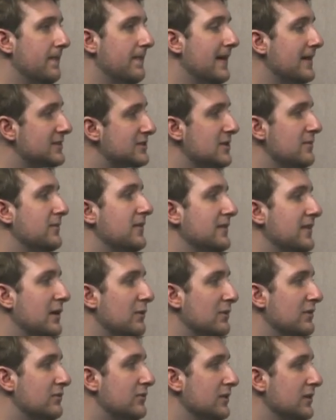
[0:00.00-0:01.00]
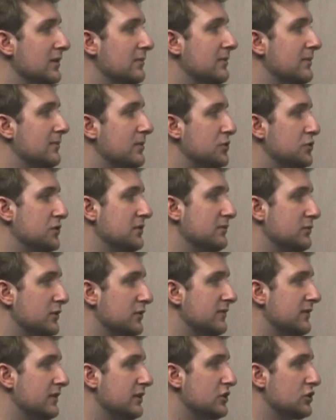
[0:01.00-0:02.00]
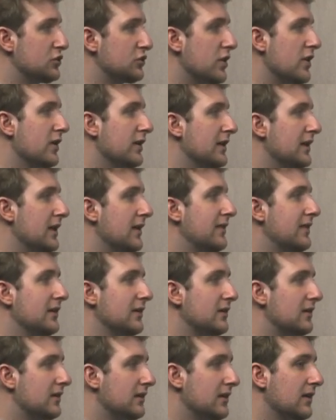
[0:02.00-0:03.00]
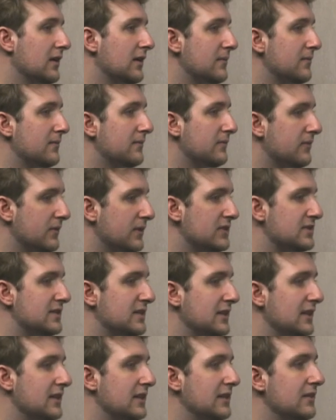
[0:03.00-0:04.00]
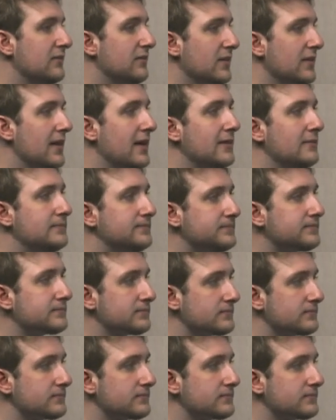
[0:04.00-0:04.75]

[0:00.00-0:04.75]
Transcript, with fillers: that's something that we've really been pushing for very strong, and I think um, they're seeing a need for that.